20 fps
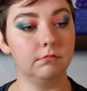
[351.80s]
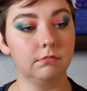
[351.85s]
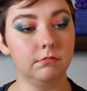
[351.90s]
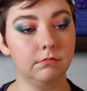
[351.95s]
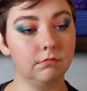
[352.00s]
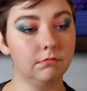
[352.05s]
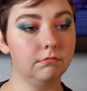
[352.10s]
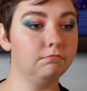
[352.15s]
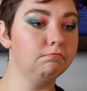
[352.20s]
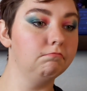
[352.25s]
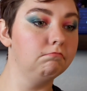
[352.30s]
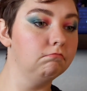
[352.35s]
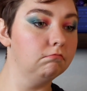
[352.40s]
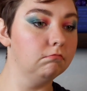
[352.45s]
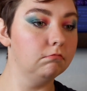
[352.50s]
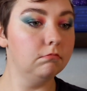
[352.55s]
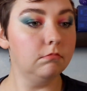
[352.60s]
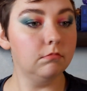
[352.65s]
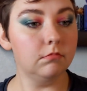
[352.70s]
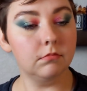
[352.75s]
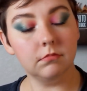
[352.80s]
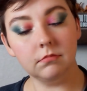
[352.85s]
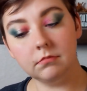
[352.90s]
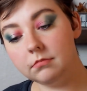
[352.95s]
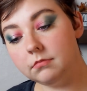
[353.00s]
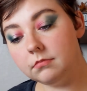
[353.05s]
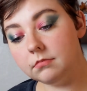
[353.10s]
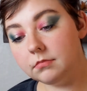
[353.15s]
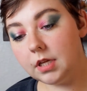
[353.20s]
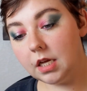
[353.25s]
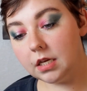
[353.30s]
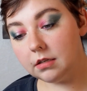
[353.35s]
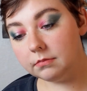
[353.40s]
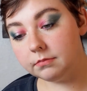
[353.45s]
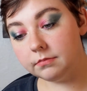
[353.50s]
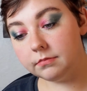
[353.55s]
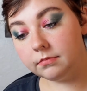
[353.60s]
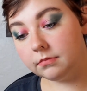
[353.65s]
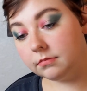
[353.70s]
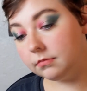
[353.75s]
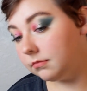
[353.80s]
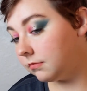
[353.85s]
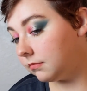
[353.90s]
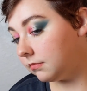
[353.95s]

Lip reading: (no one is talking)